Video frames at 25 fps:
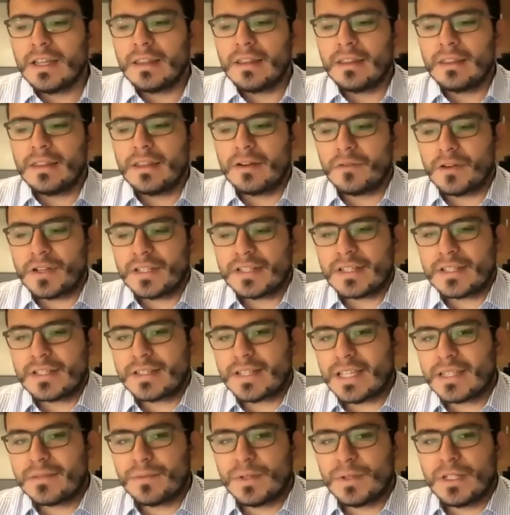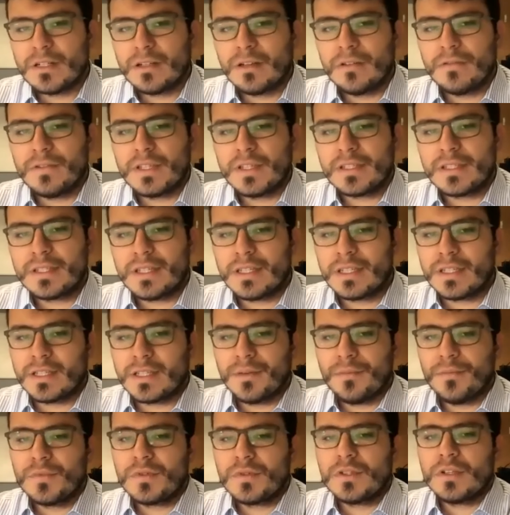the risk assessment of these
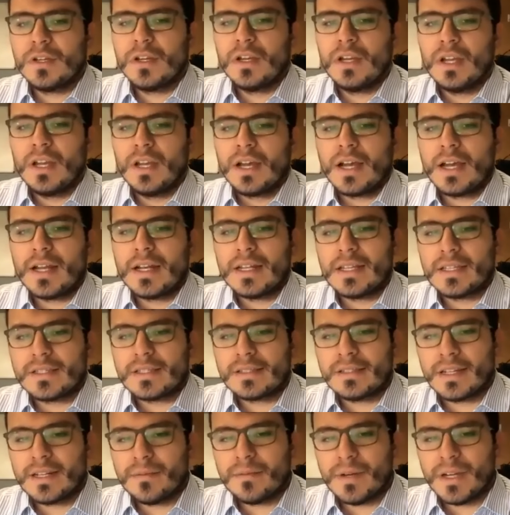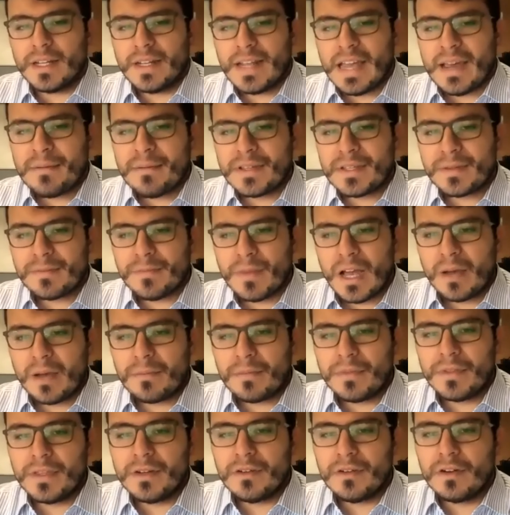systems. And starting by a damage map,
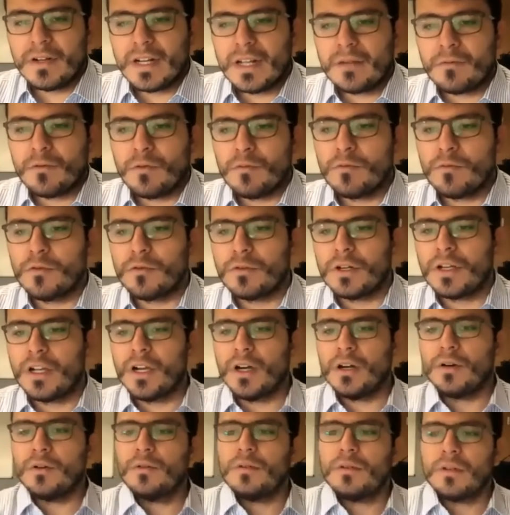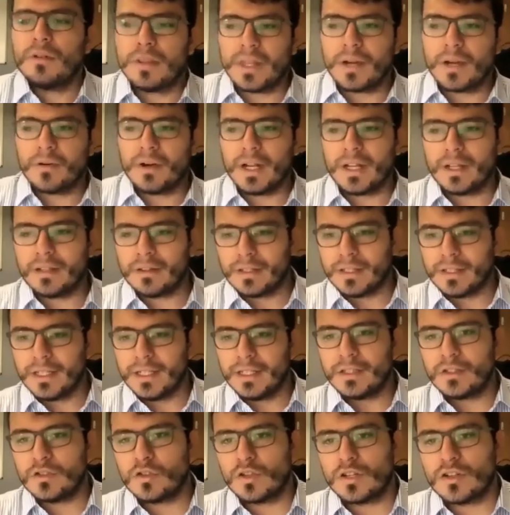the neural network will go
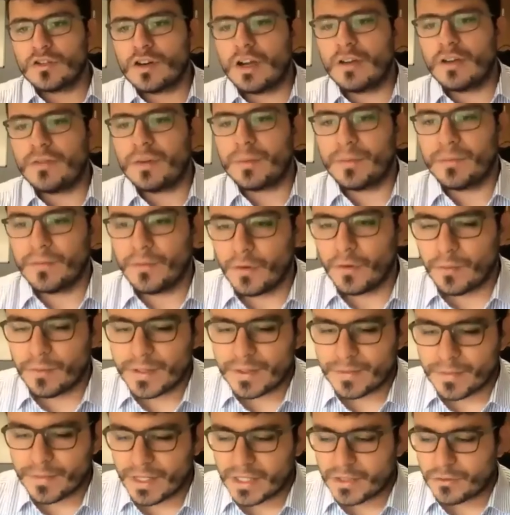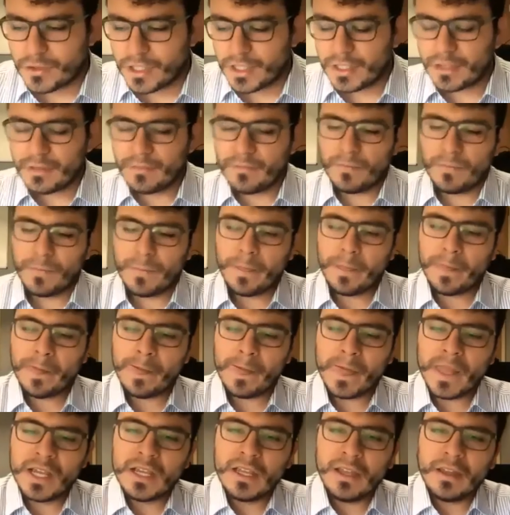directly to a traffic performance metric.
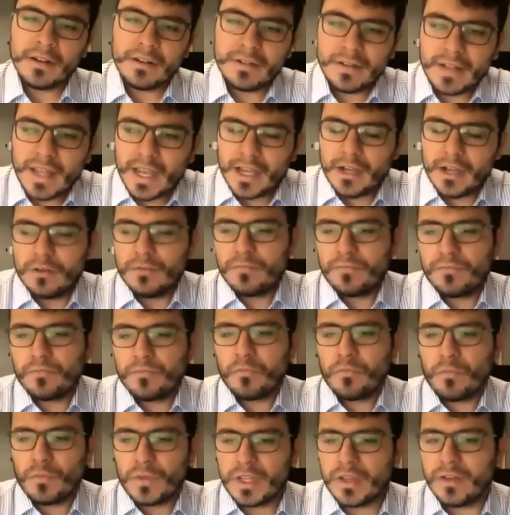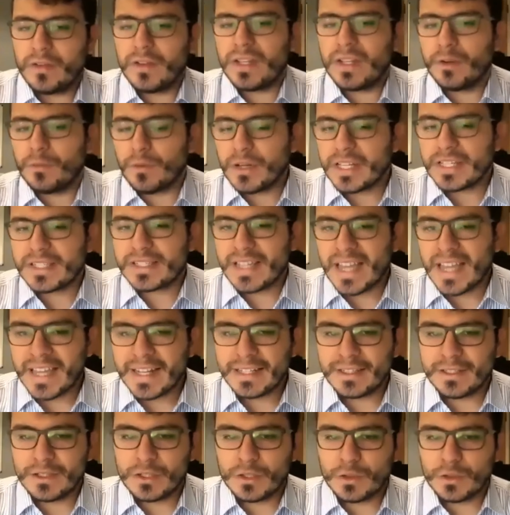Now, Given that we
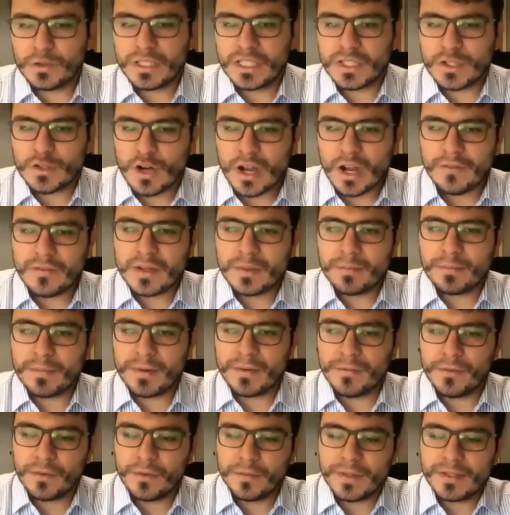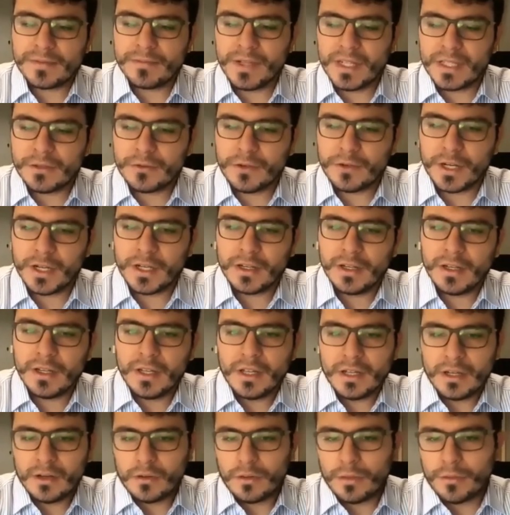decided to use a traffic performance metric
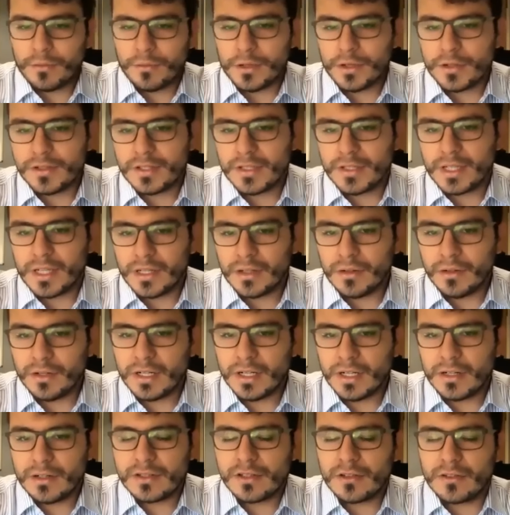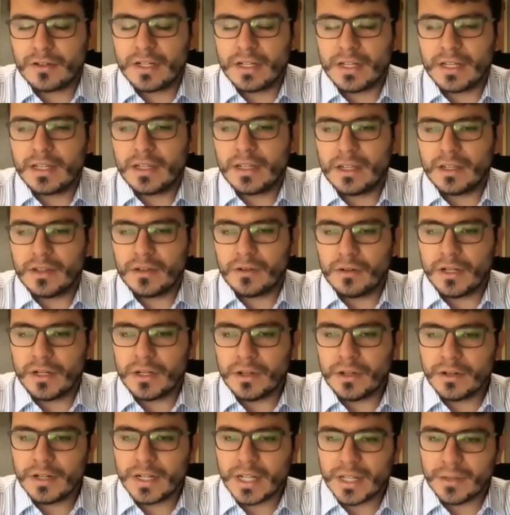using a neural, sorry, a
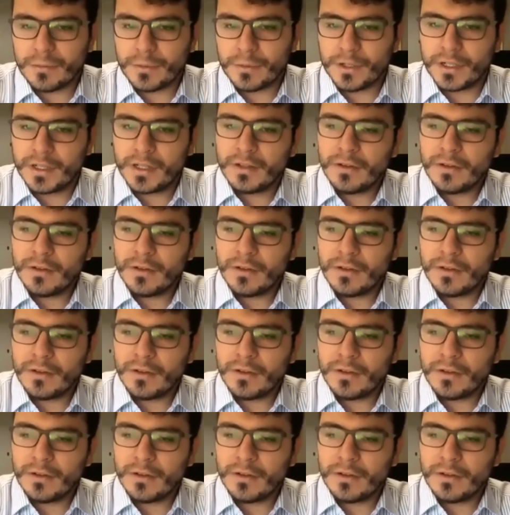neural network,